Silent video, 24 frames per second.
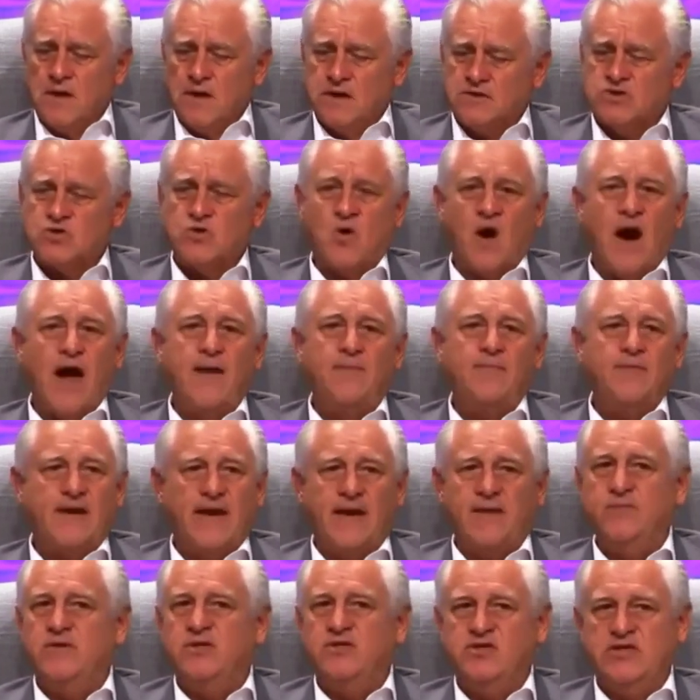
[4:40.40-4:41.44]
a scribe
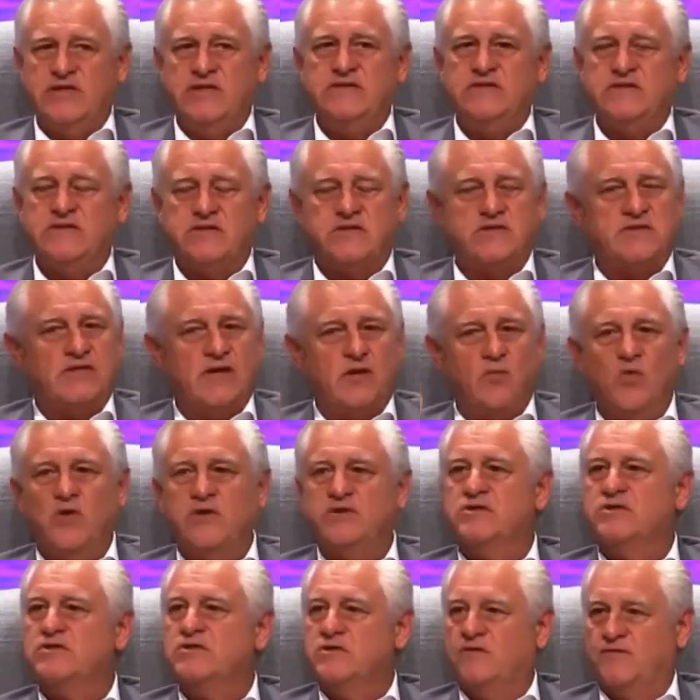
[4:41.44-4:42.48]
came to Jesus and said,
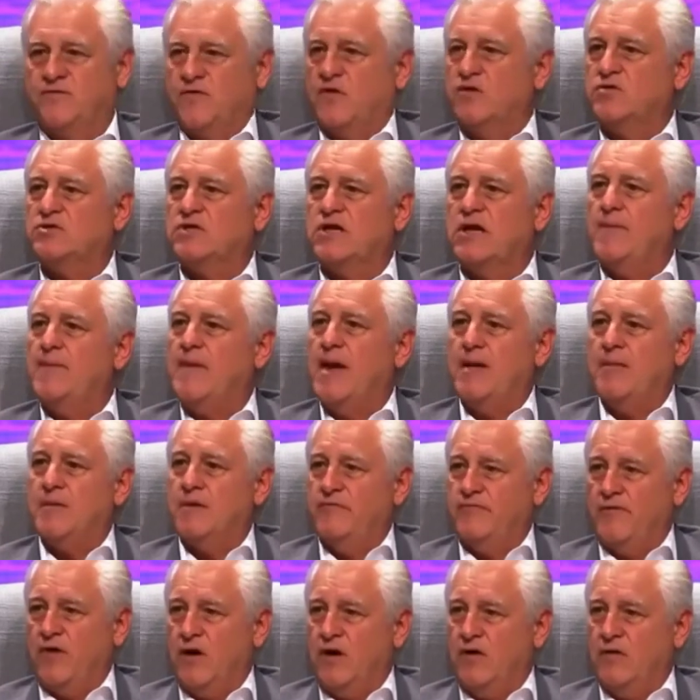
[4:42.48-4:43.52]
Which is the first
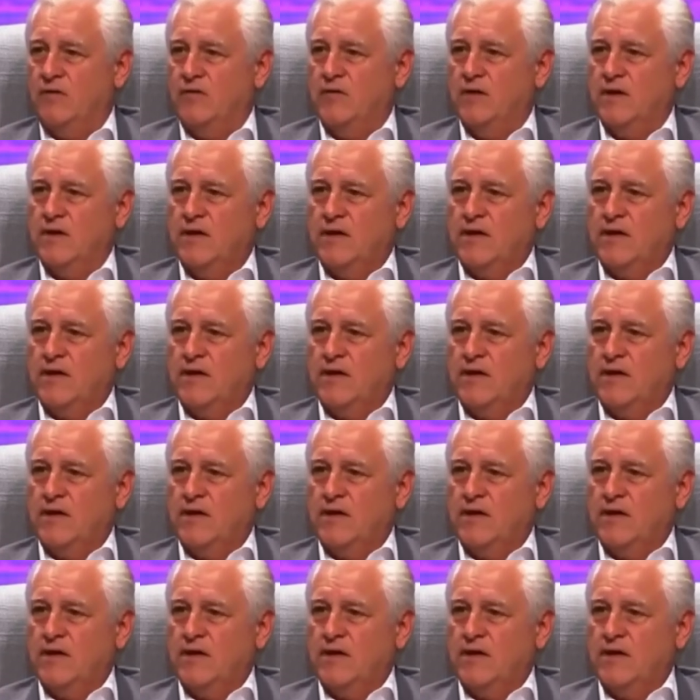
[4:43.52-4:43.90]
commandment of all?